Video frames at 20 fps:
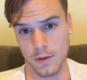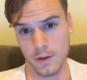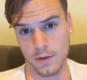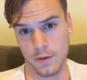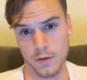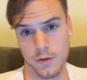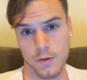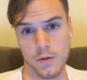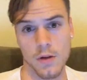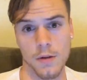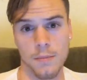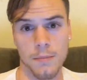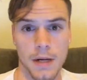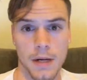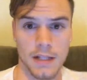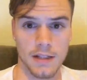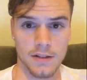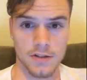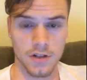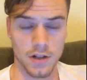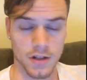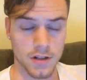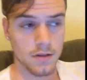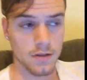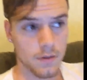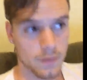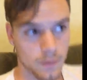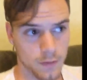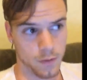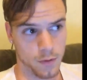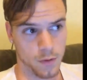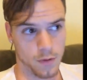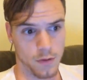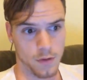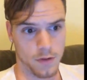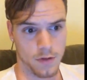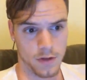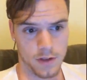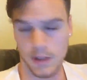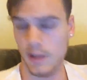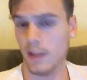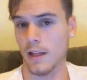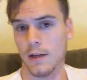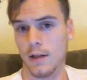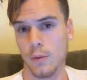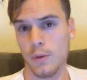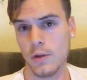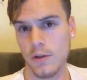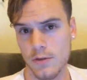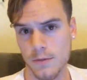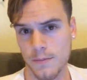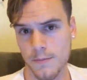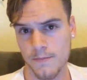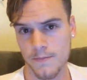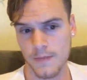I want to apologize for the language,